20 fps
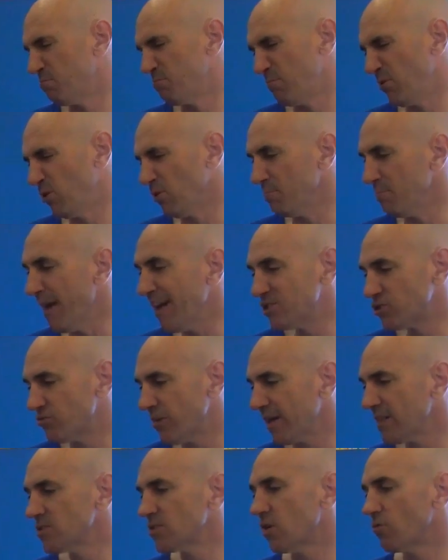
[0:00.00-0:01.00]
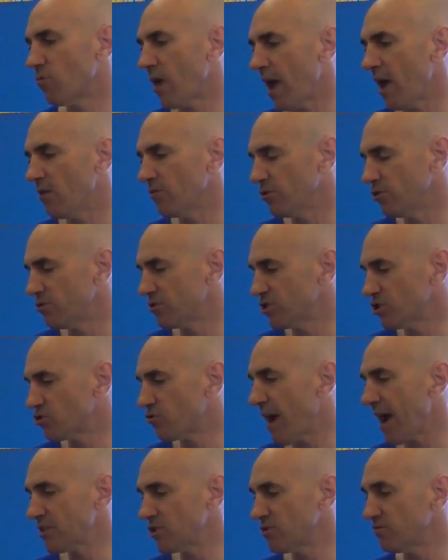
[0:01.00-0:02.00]
build metrics around your
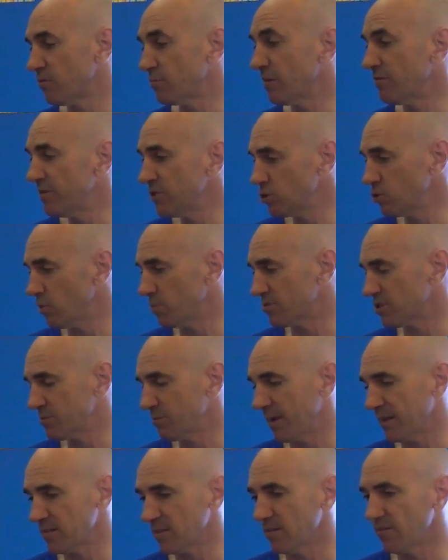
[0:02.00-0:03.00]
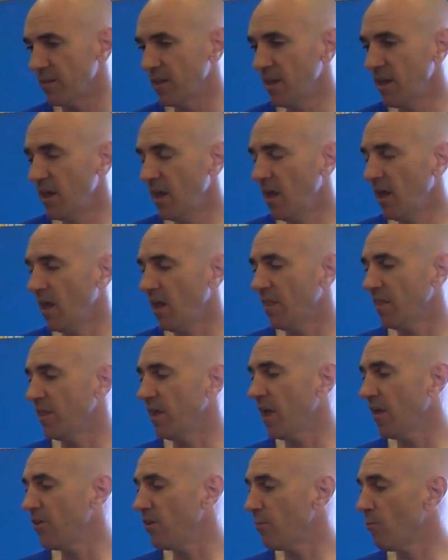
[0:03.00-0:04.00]
distraction from a visual perspective.
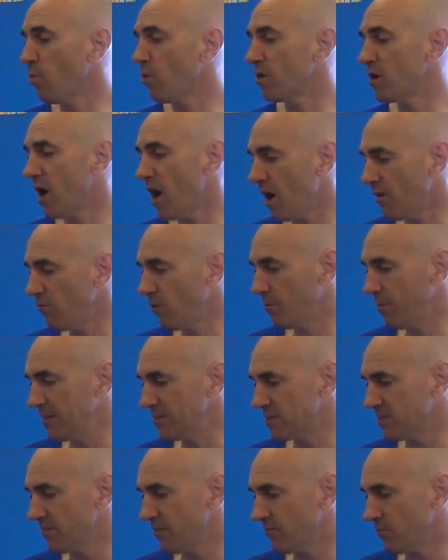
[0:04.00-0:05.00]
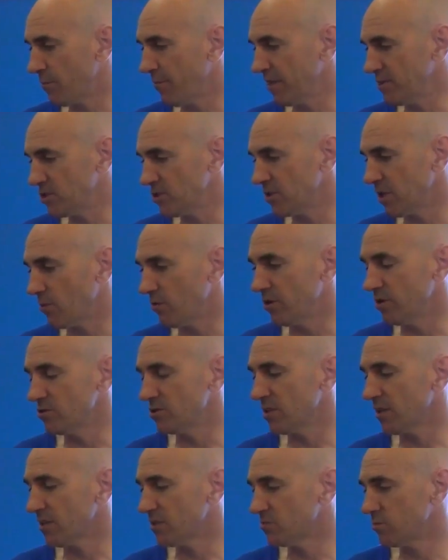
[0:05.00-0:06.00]
The other more novel piece of information that we're
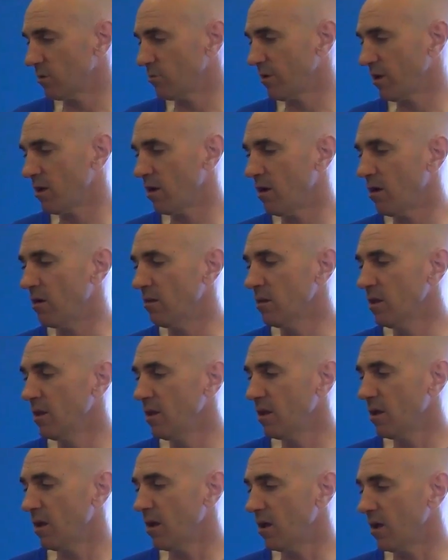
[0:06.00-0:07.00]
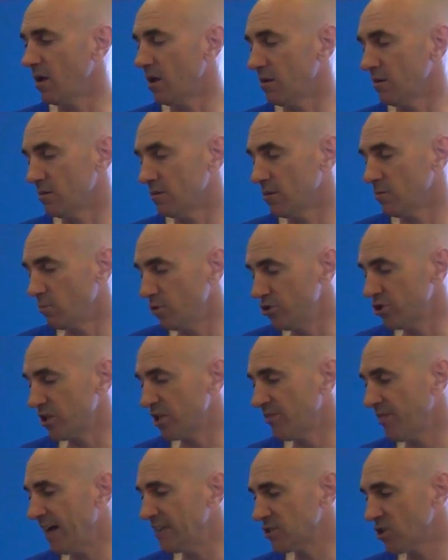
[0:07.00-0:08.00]
using is what we call, uh, we're using a
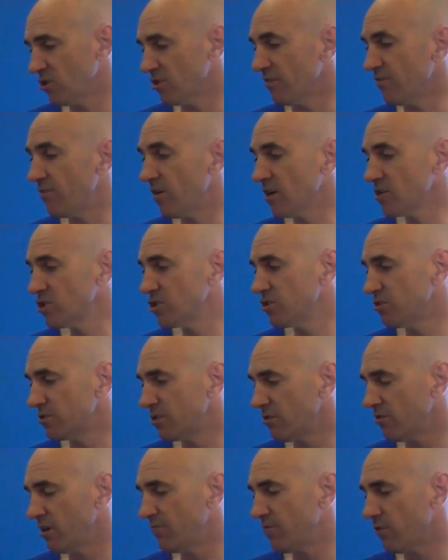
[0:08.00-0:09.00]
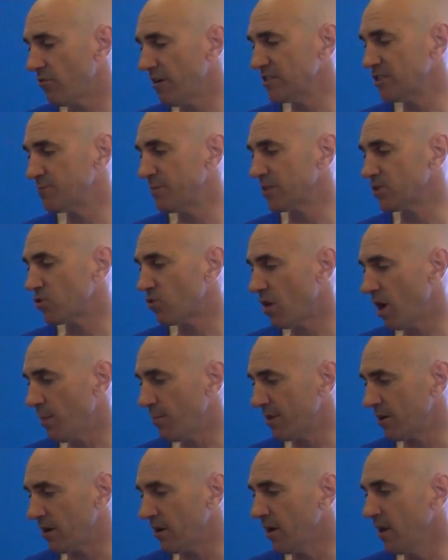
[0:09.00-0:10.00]
device called a functional near infrared
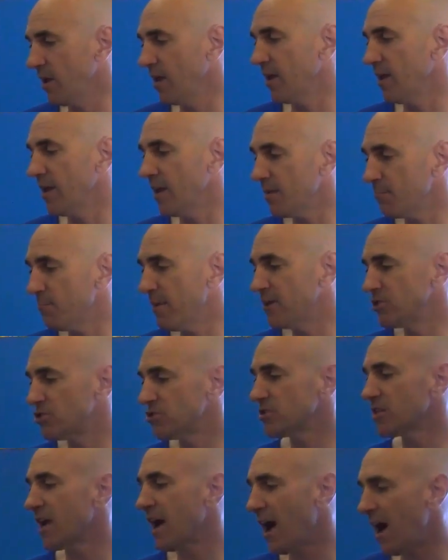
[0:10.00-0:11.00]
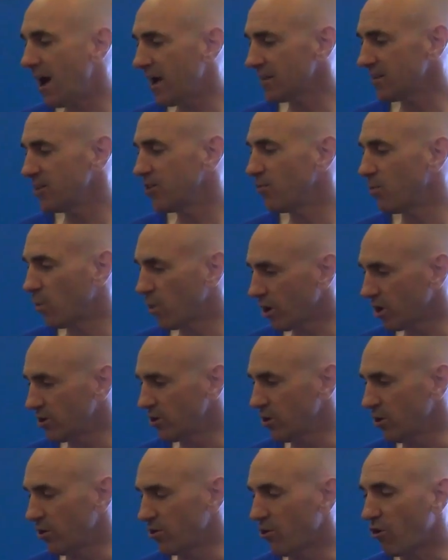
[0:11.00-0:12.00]
spectrometer. It measures cognitive
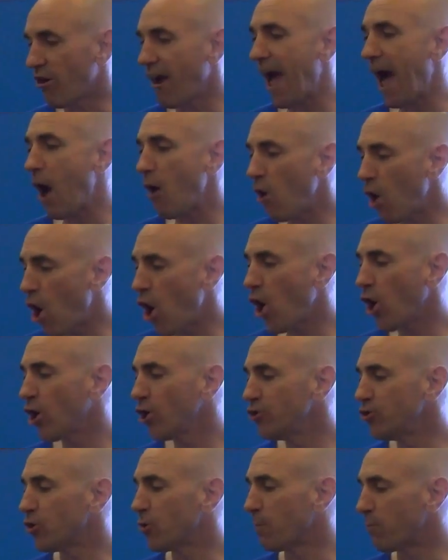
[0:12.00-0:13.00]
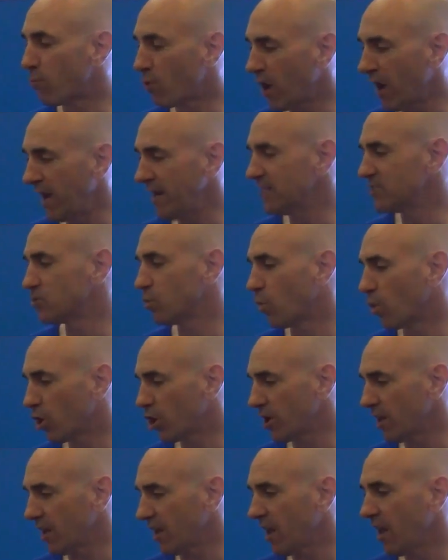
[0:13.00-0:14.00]
workload or how hard your brain is
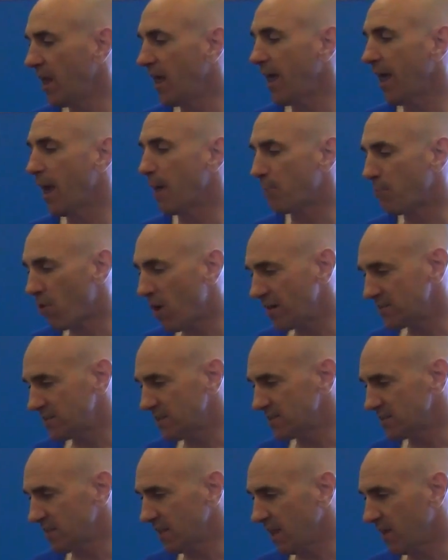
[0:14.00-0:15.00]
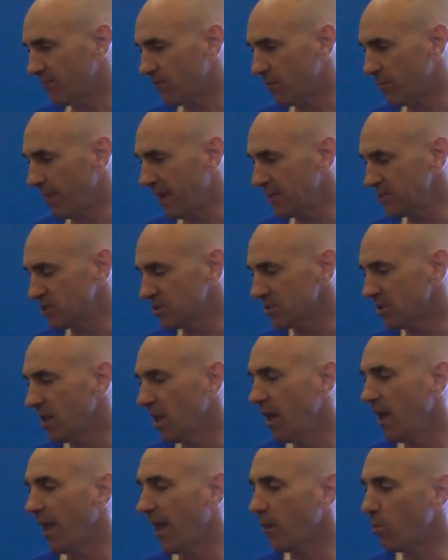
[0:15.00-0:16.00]
working at processing information.
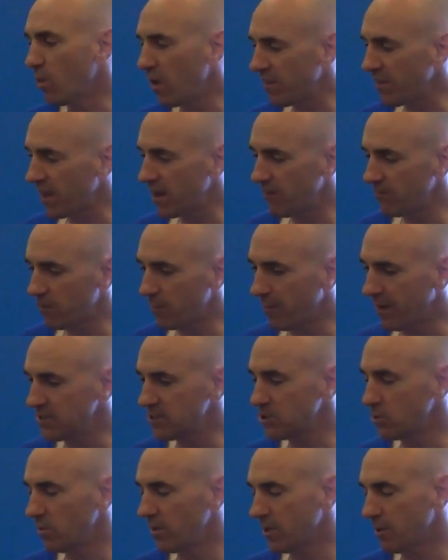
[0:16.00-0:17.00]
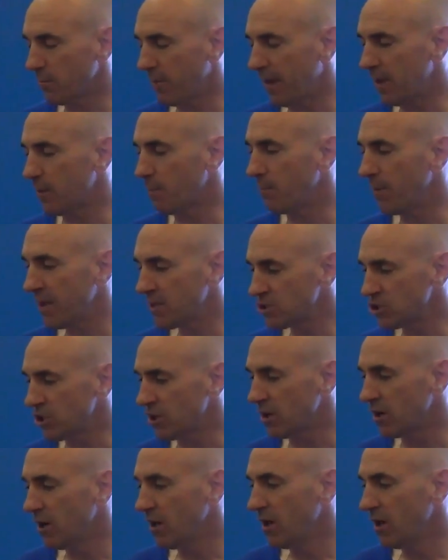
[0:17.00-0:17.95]
And with that information, we can paint a picture